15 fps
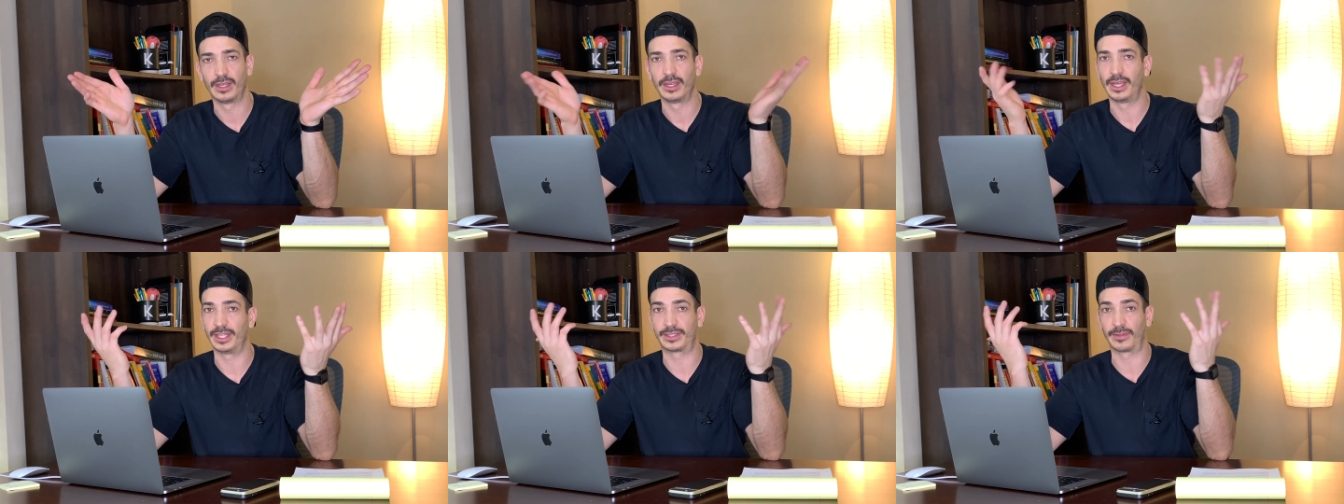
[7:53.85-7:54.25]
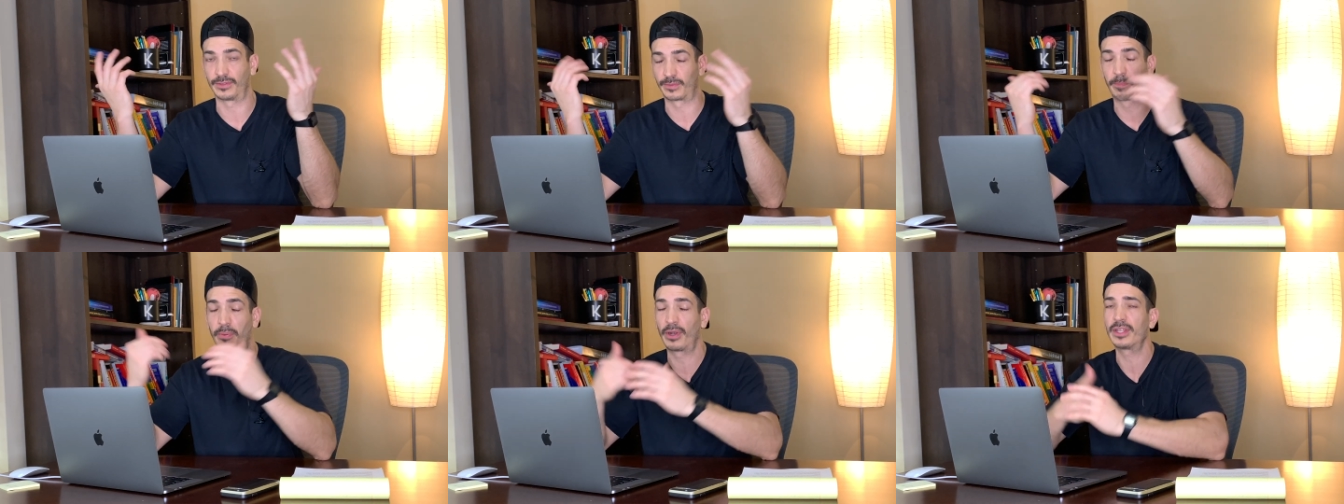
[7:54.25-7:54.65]
It's a
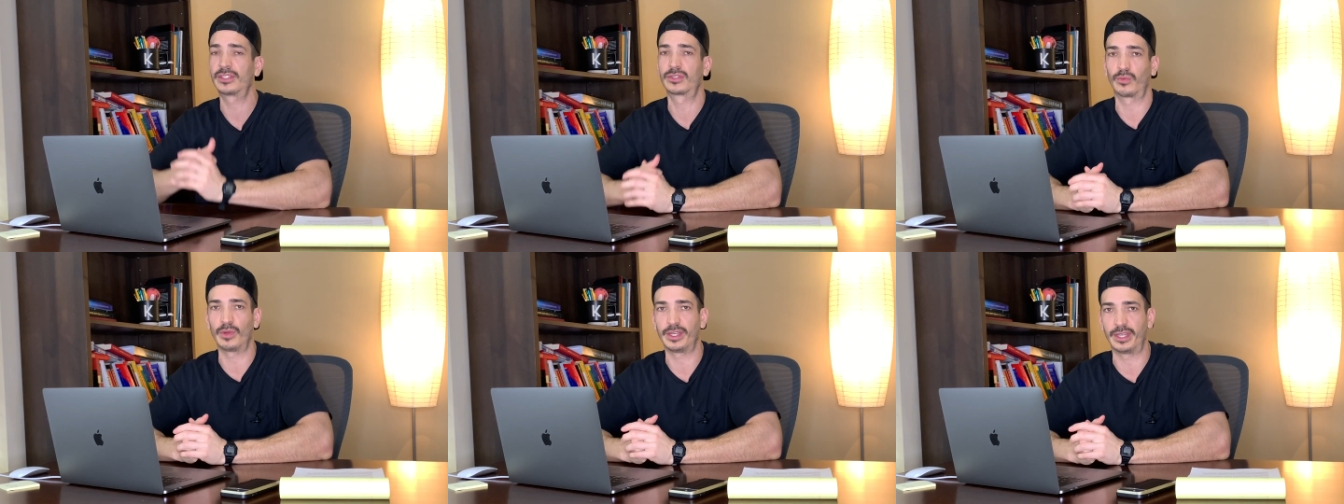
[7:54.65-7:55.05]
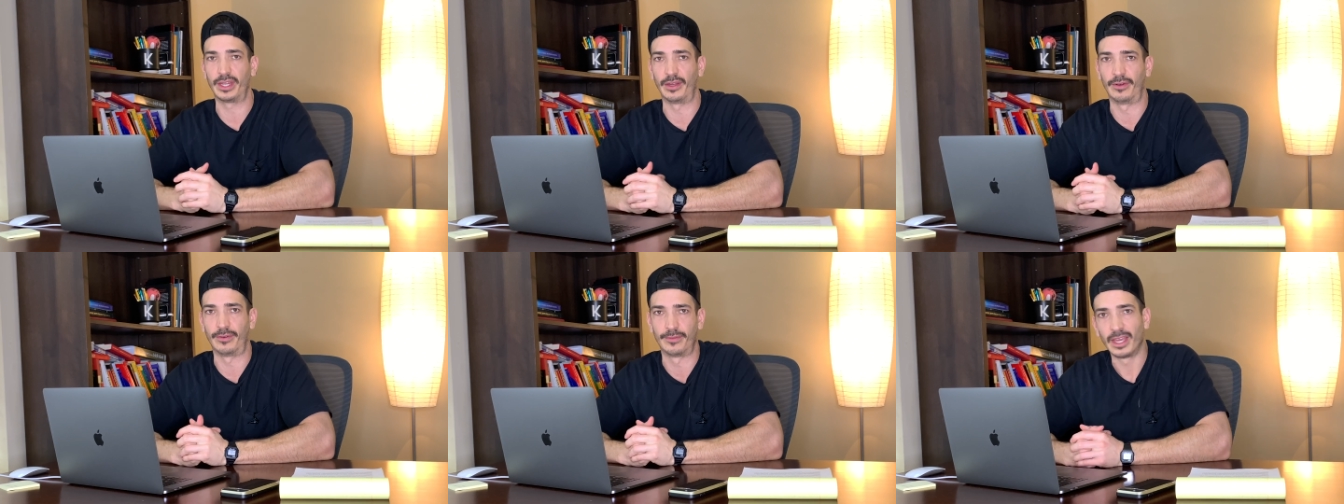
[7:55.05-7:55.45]
pretty sweet
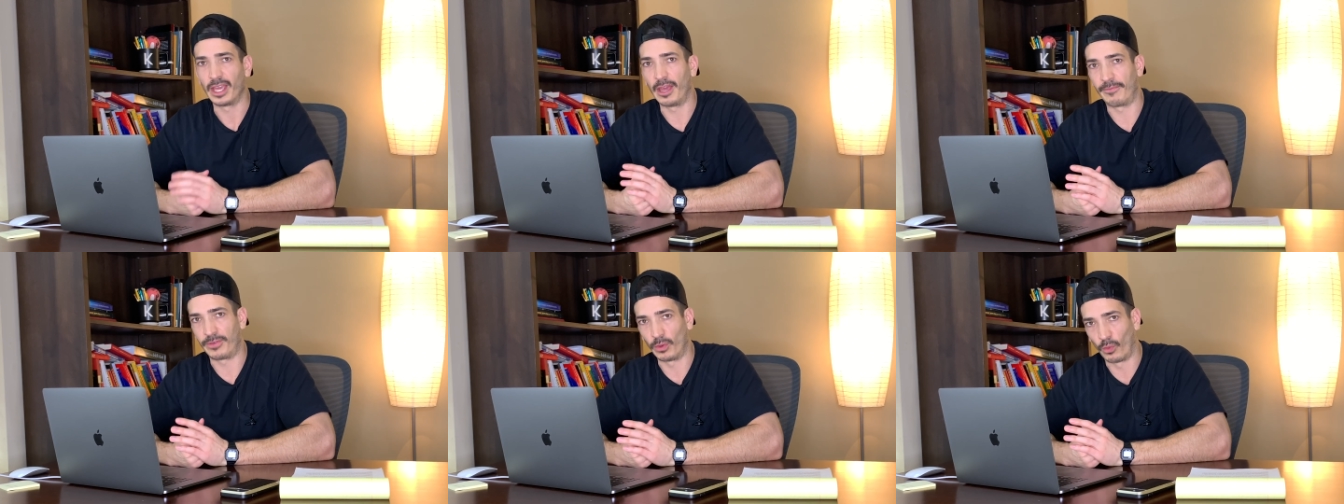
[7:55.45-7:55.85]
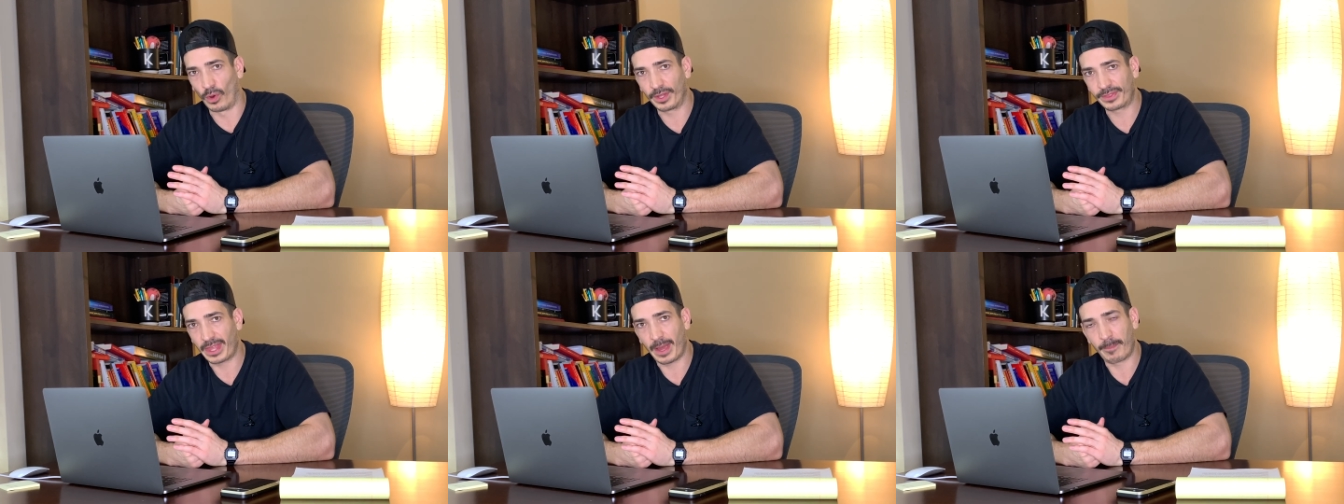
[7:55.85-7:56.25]
deal. If you
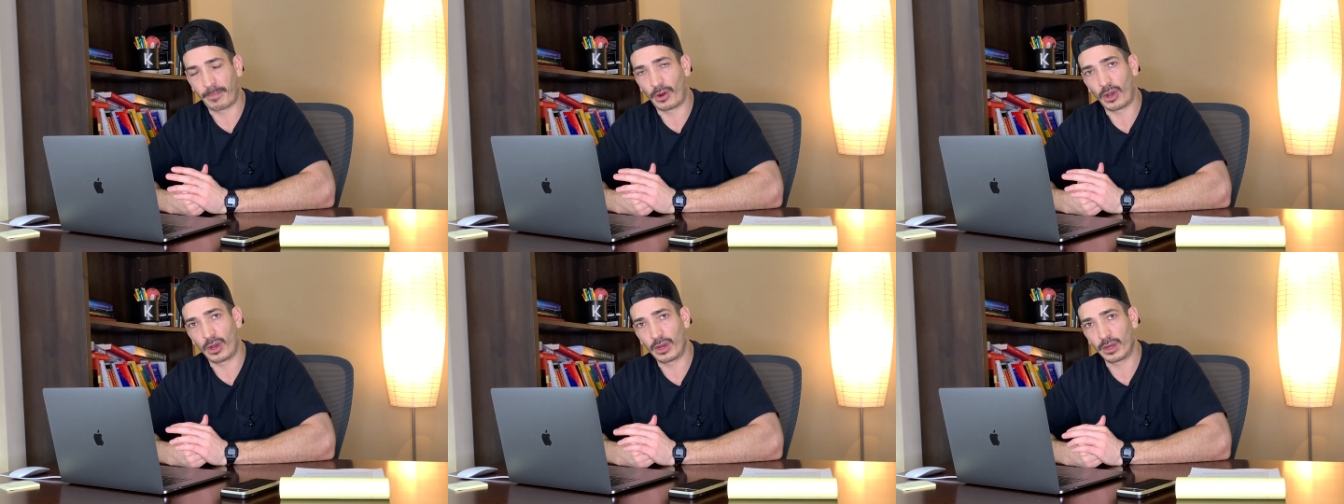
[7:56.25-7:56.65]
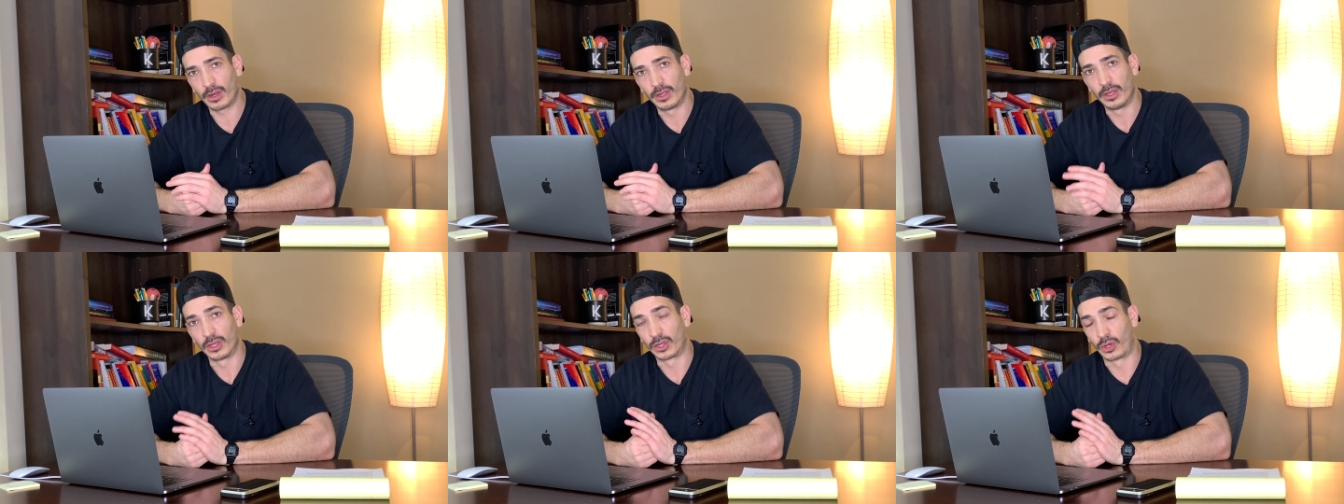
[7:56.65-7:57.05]
want that part,
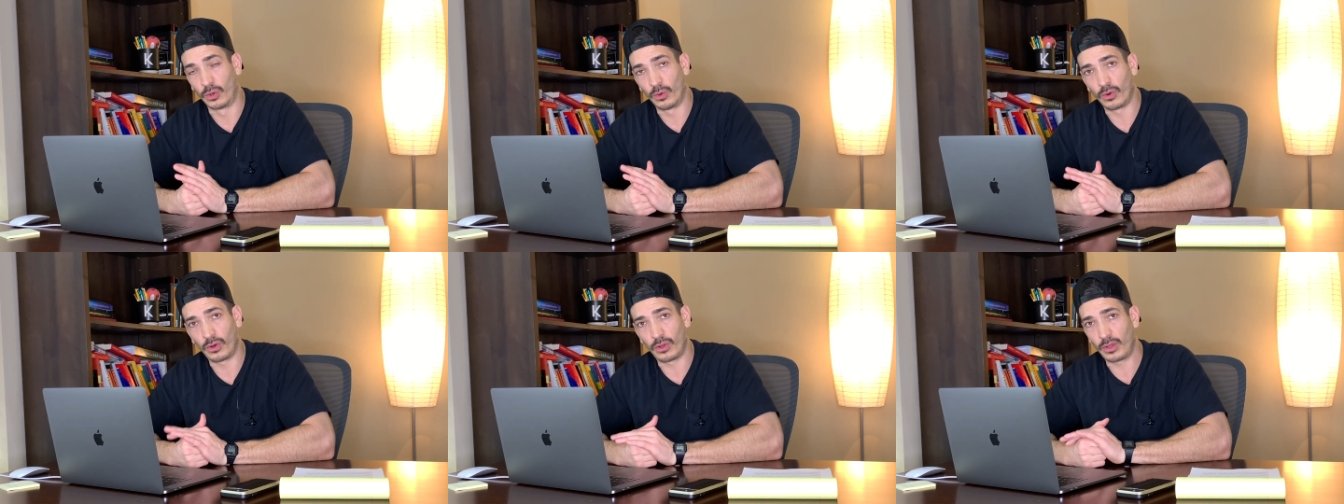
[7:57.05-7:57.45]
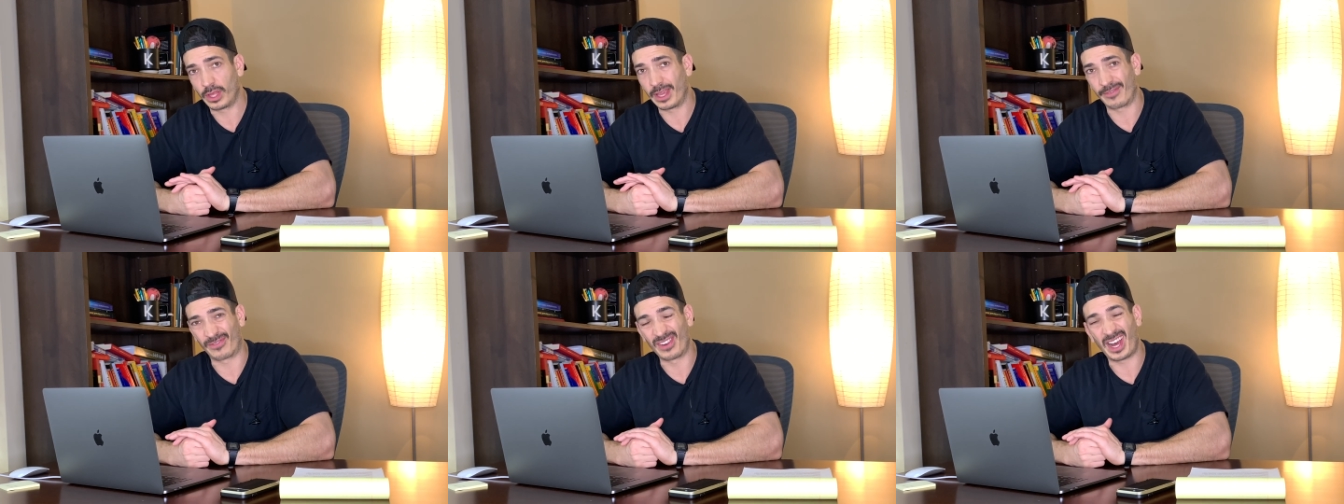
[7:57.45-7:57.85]
cool.
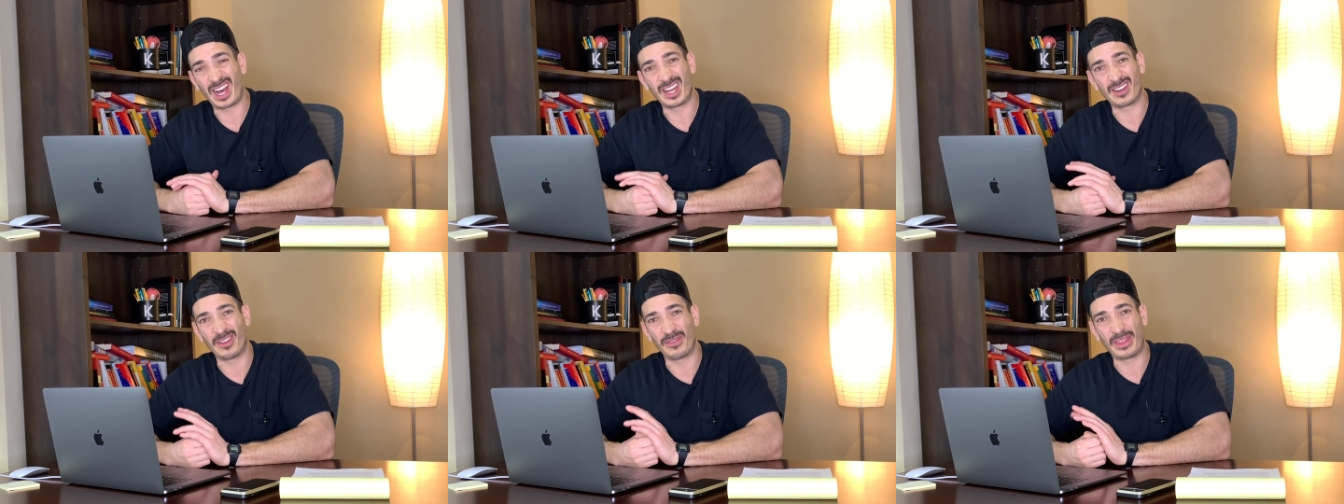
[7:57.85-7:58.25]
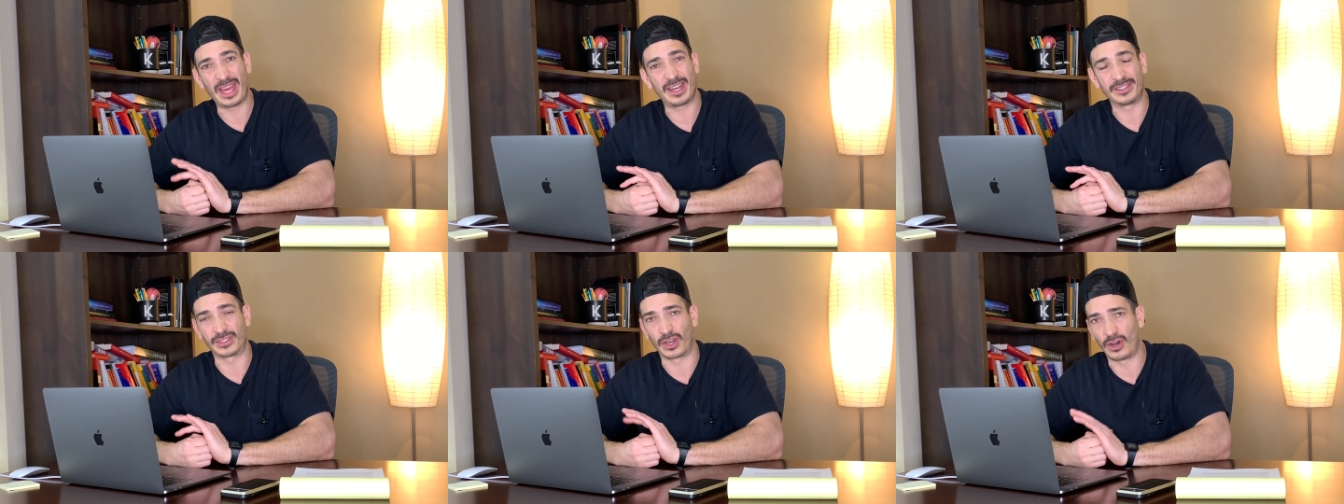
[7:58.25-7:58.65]
If not, that
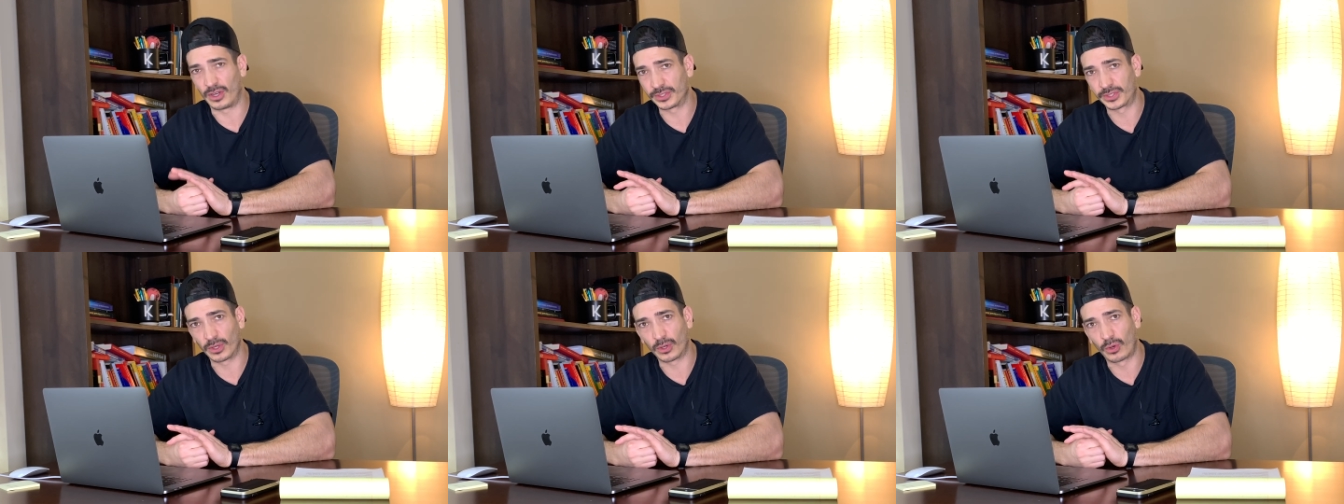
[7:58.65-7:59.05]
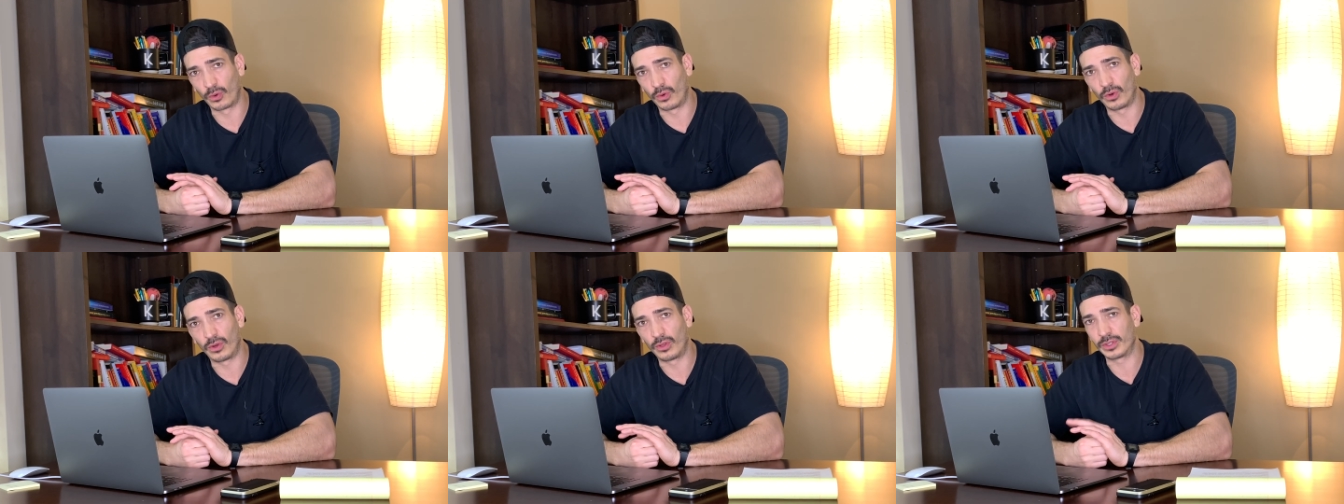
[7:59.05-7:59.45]
is also
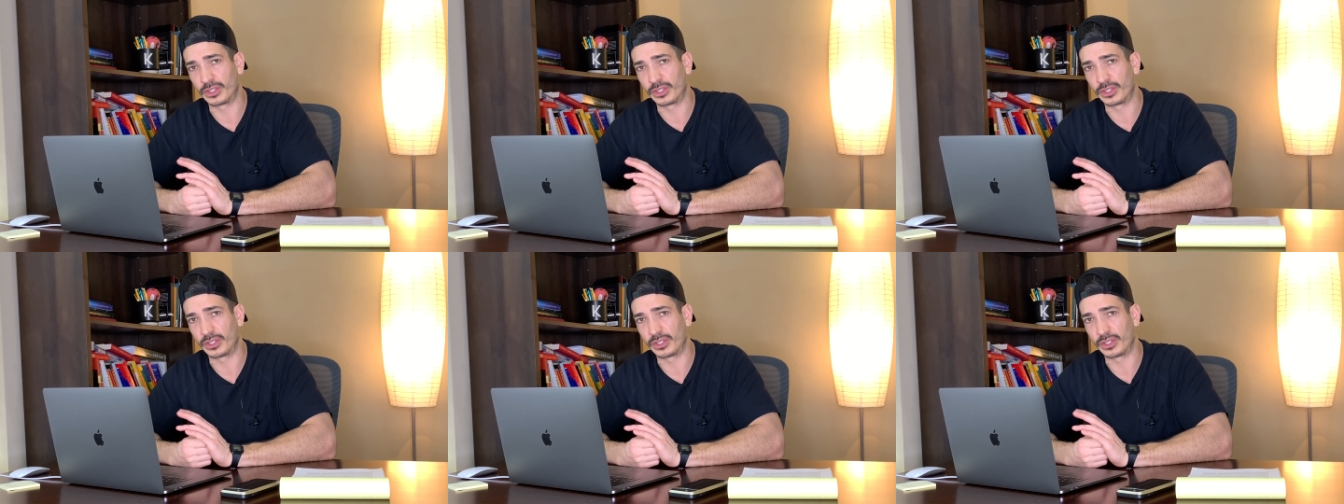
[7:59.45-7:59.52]
cool.